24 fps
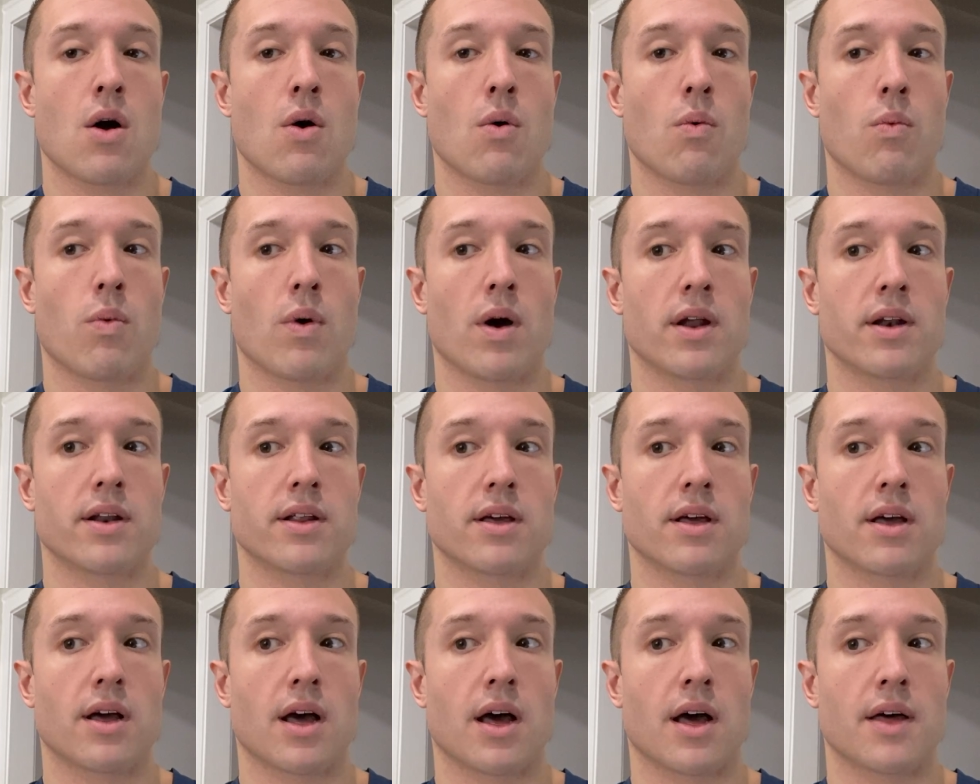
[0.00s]

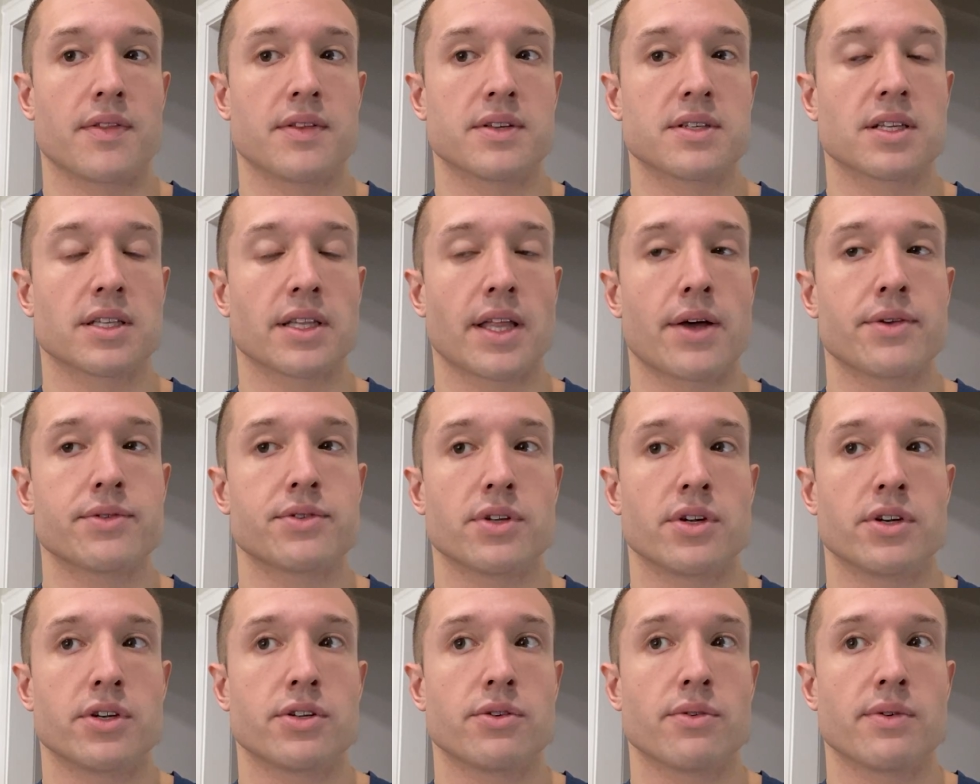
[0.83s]
what this allows
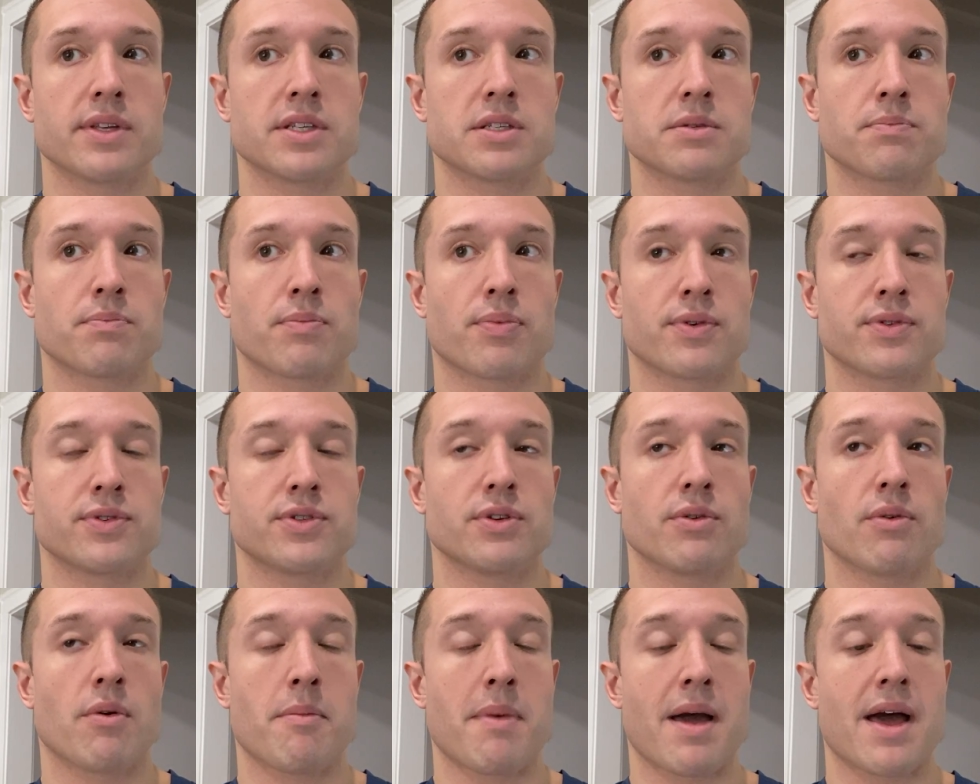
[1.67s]
you to do is
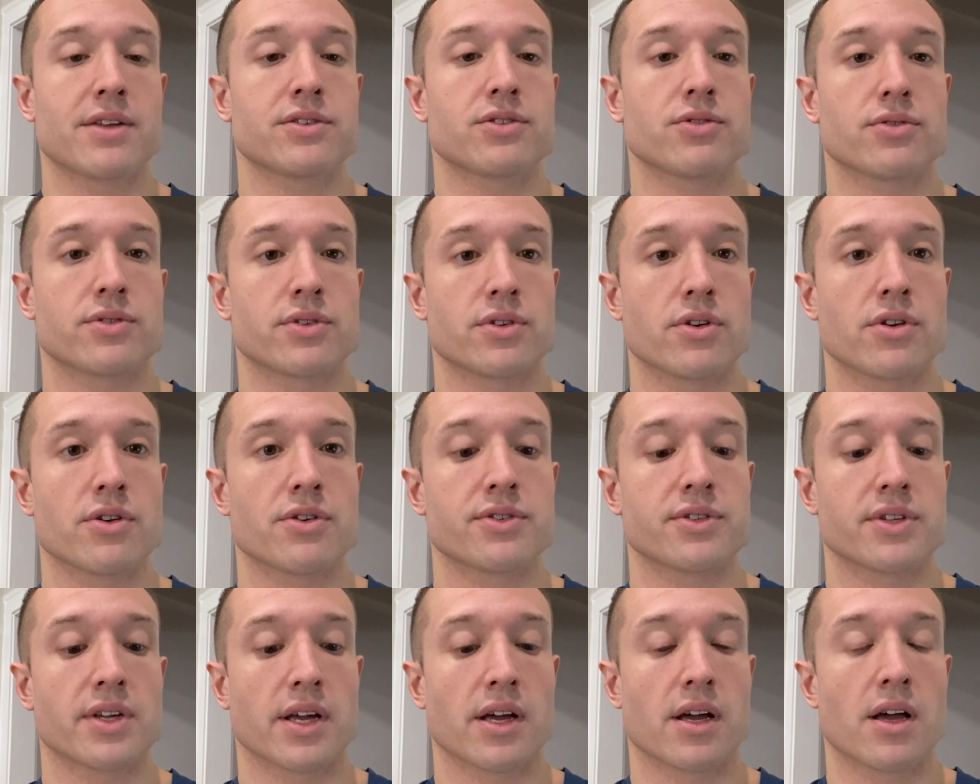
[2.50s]
pursue a master's in
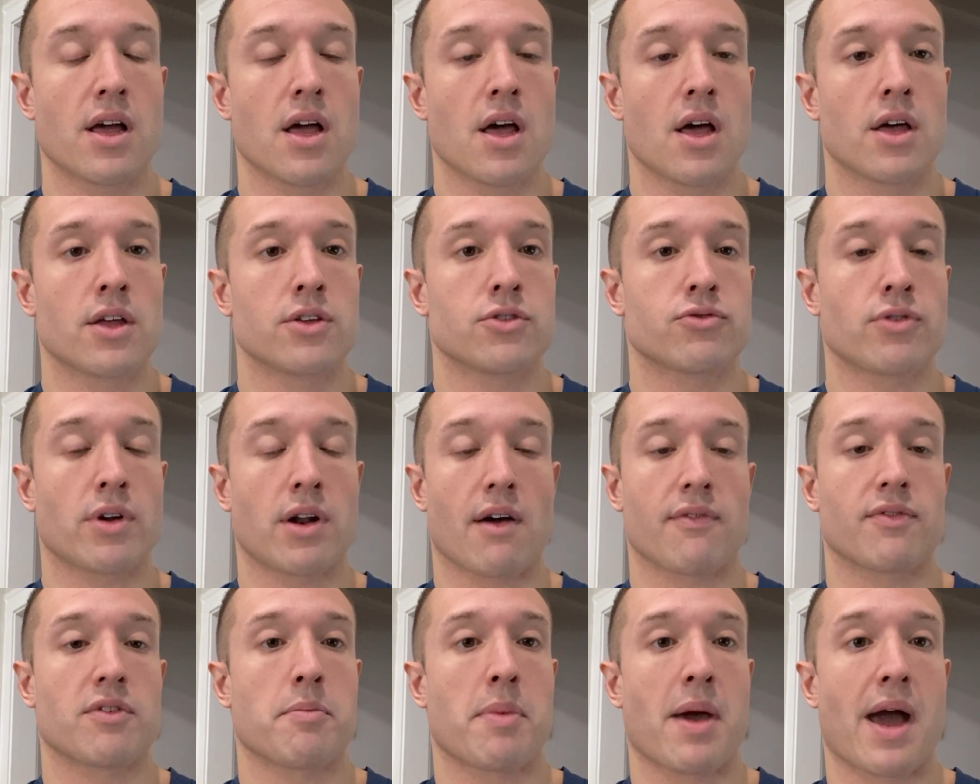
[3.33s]
nursing straight
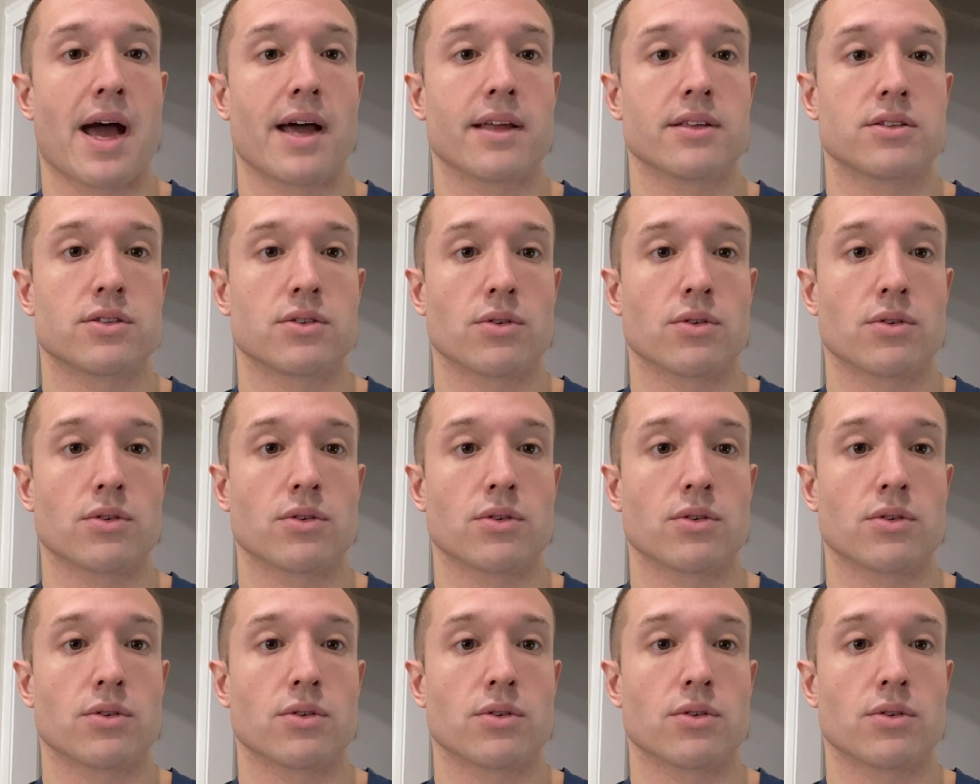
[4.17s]
off the bat.